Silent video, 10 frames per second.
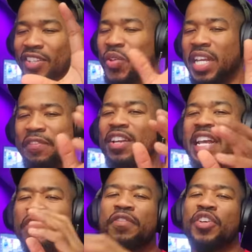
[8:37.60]

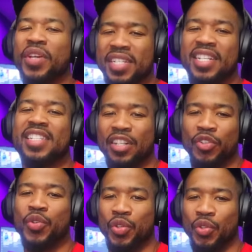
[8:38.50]
Every video gets disliked
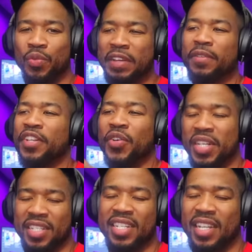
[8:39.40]
on YouTube. Every video
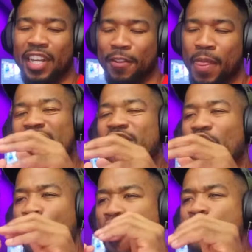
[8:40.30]
gets disliked. It's
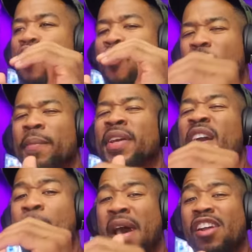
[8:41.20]
an
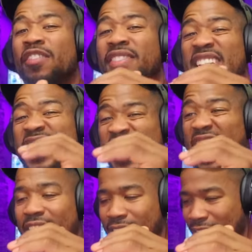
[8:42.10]
overwhelming amount of
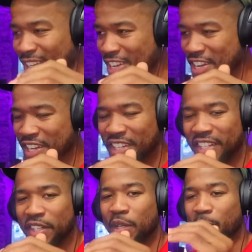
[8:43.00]
dislikes
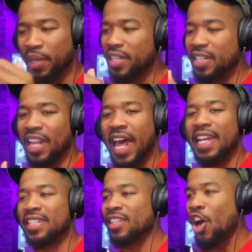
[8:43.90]
compared to the
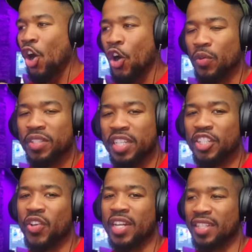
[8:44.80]
likes and all those
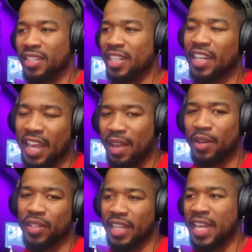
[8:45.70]
diss tracks that Nick
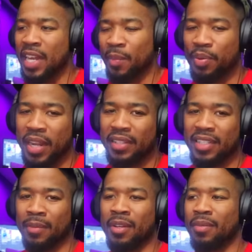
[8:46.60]
Cannon put out
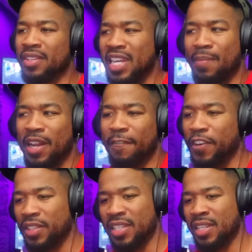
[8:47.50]
to Eminem. Because everybody
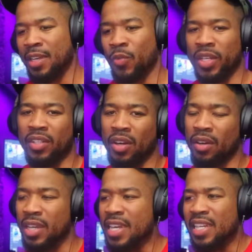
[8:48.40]
felt the same way,
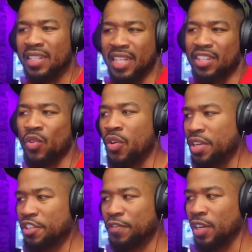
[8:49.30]
dog. Nick's
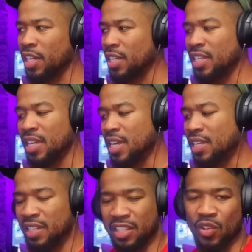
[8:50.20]
corny as fuck, and
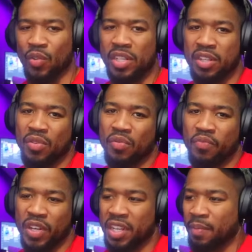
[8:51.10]
his little
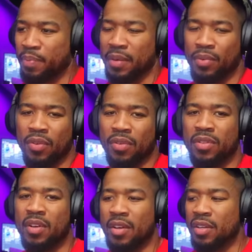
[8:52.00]
fucking pit
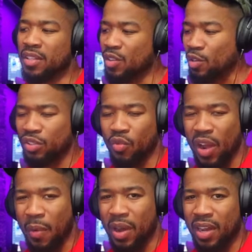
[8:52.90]
bulls, his little
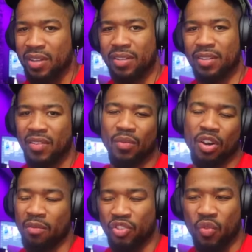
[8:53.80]
chihuahuas. I'm
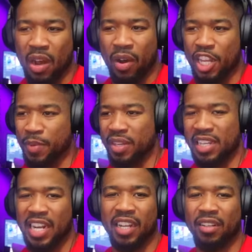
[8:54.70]
calling them chihuahuas because
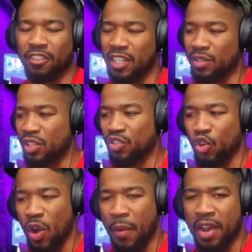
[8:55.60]
that's how they look. These little
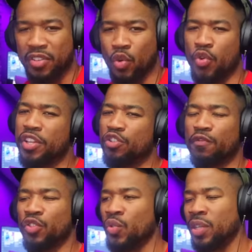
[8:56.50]
chihuahuas are corny too
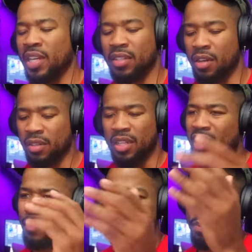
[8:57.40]
for doing that, dog.
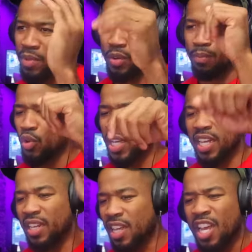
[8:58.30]
Mook
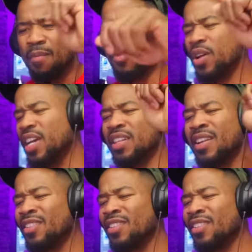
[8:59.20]
hit the